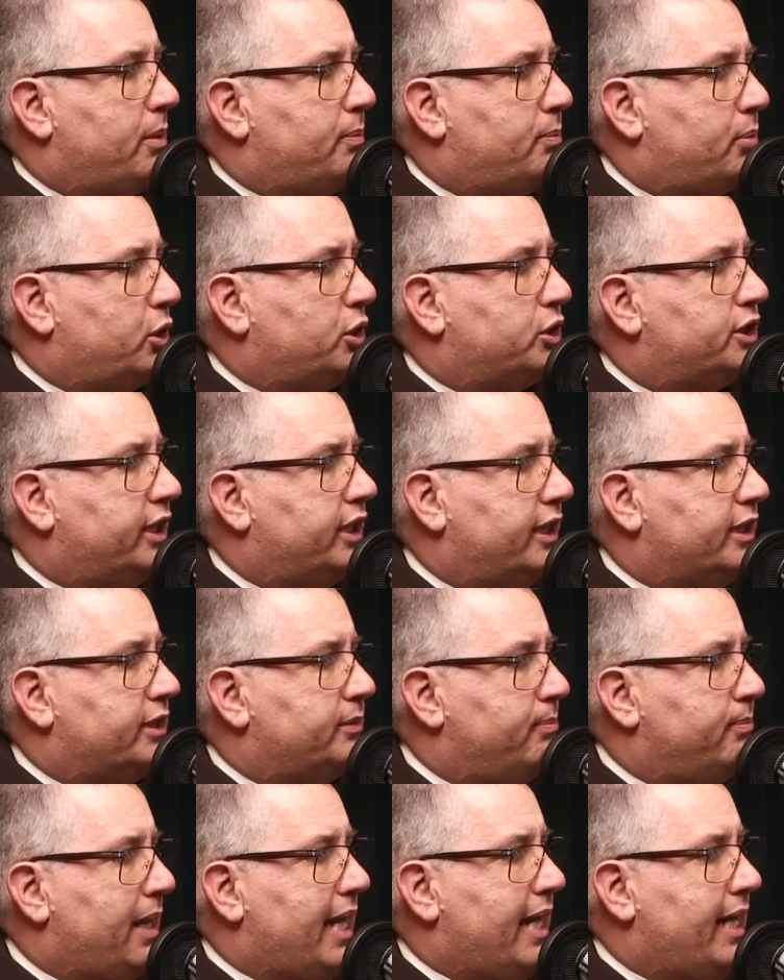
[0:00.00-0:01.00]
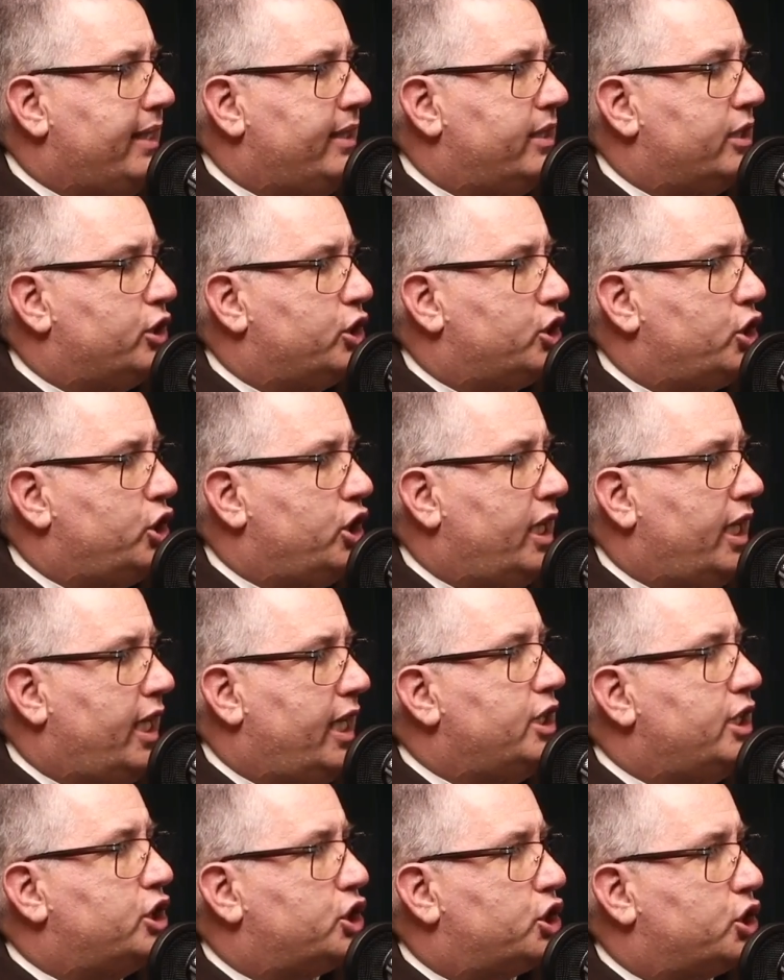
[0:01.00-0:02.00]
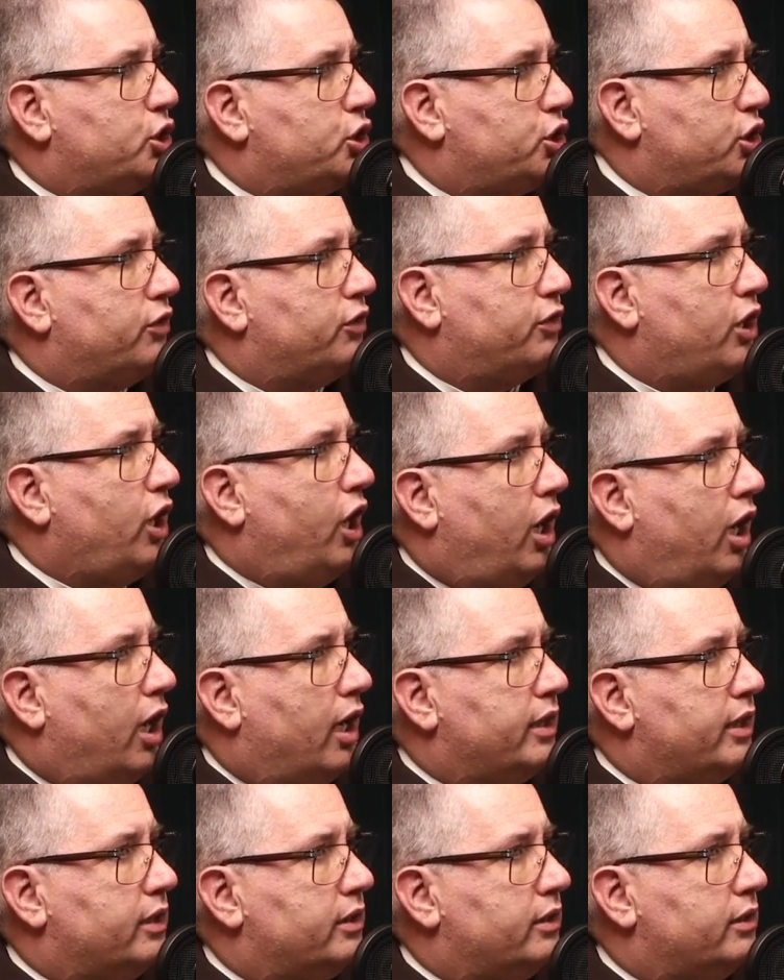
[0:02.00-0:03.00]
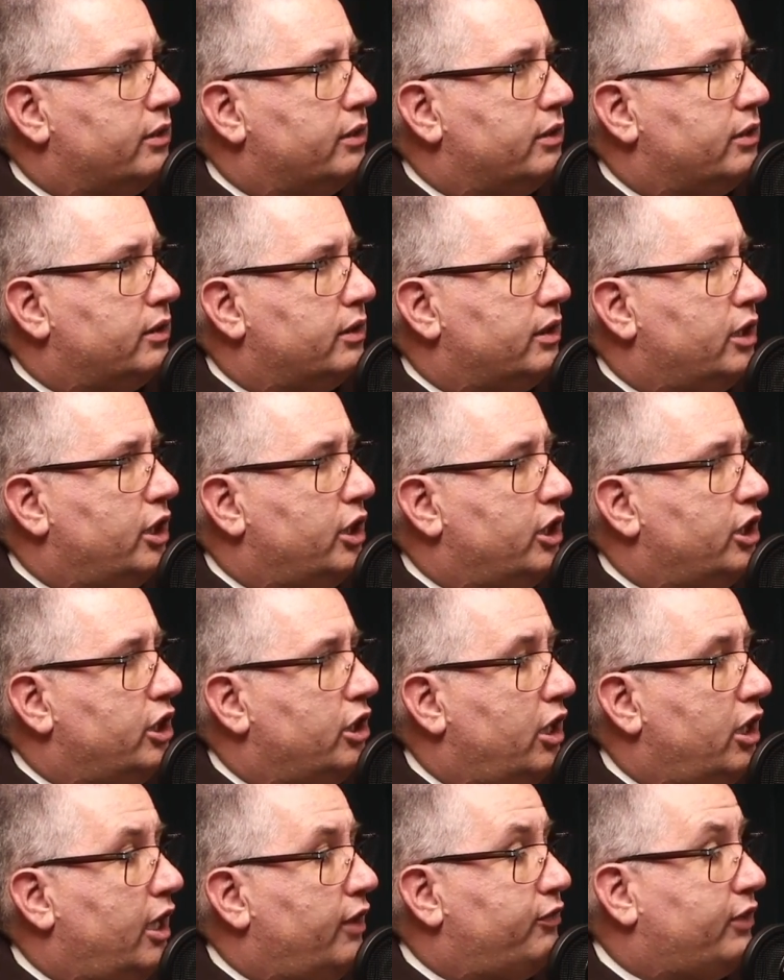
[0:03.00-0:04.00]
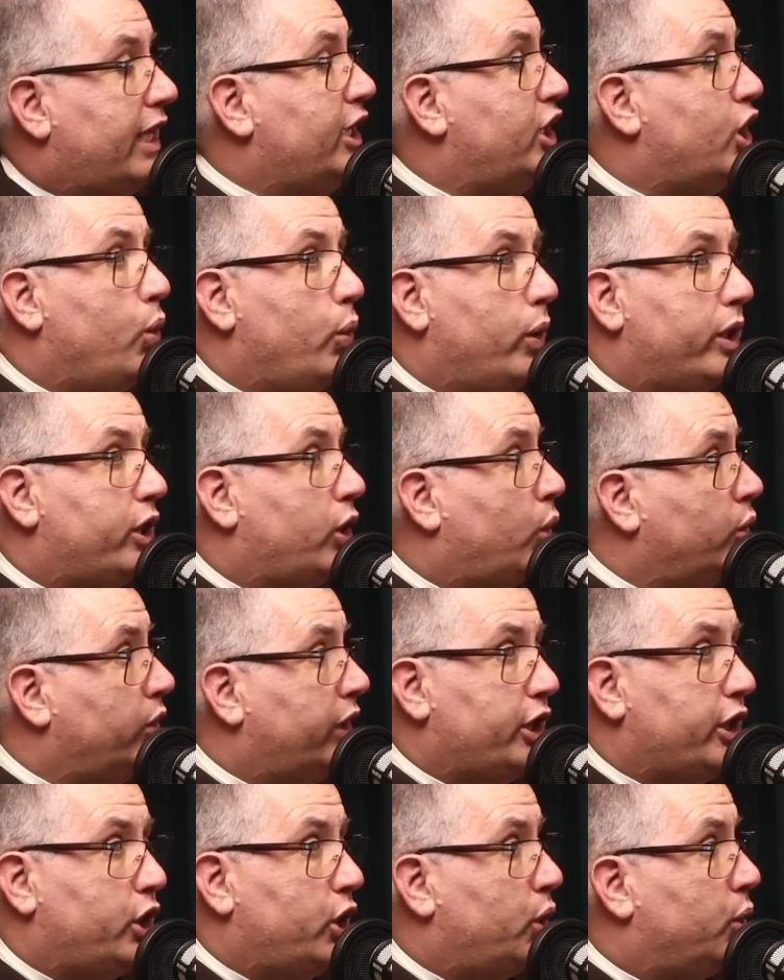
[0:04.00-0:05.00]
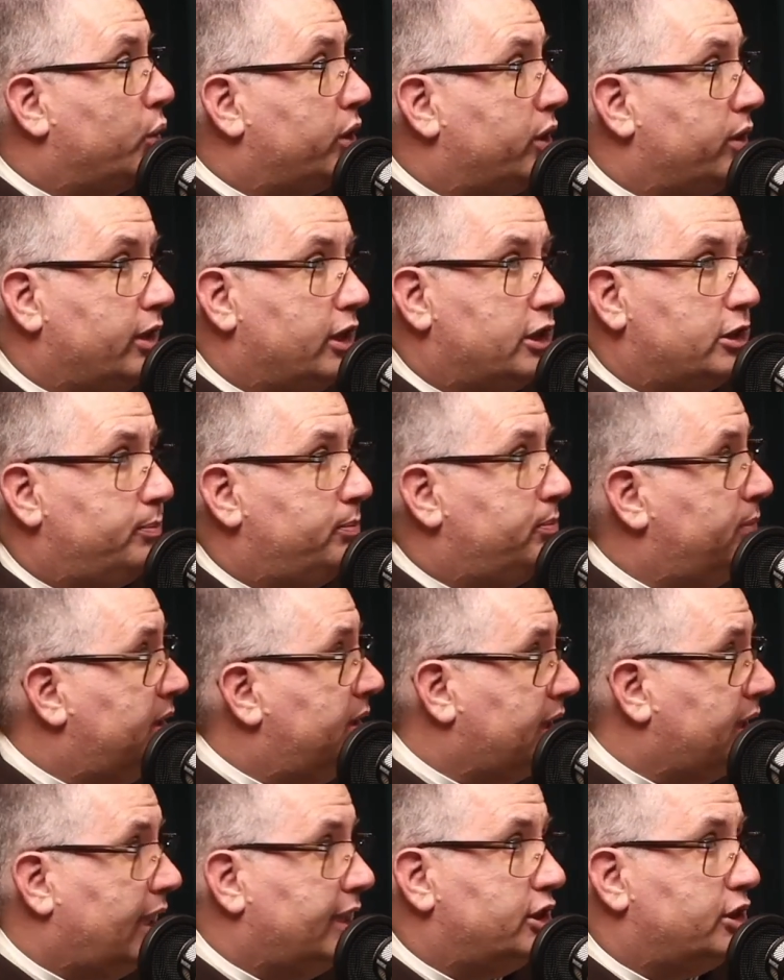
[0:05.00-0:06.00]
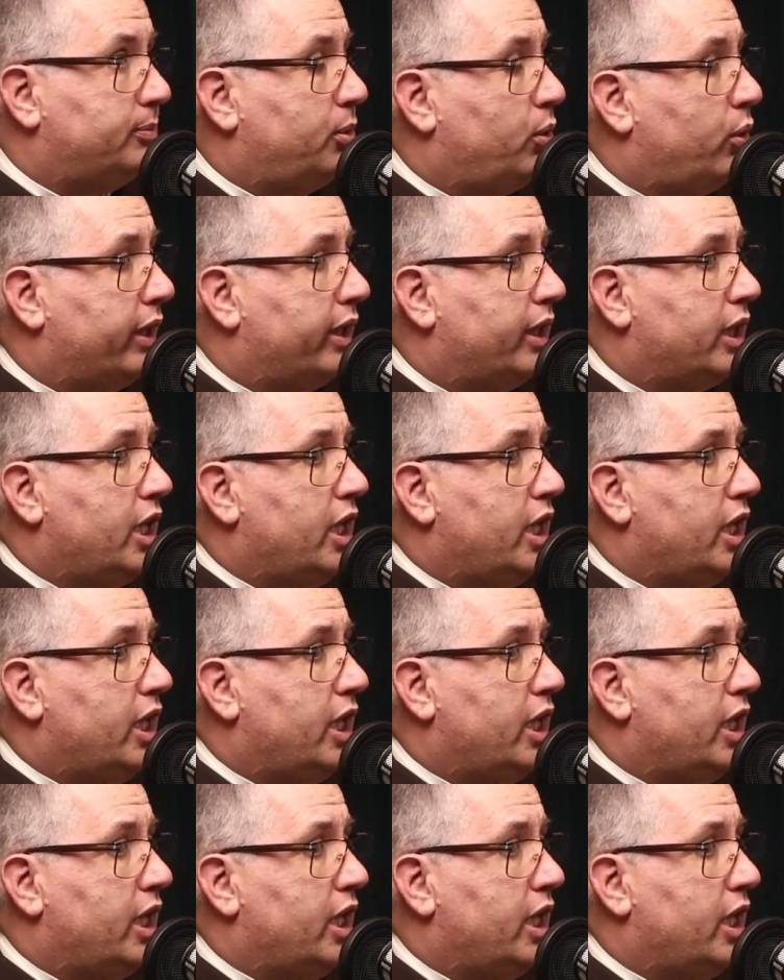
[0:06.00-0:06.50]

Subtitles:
person is made in search of God. If they know it or they don't, it's besides the point.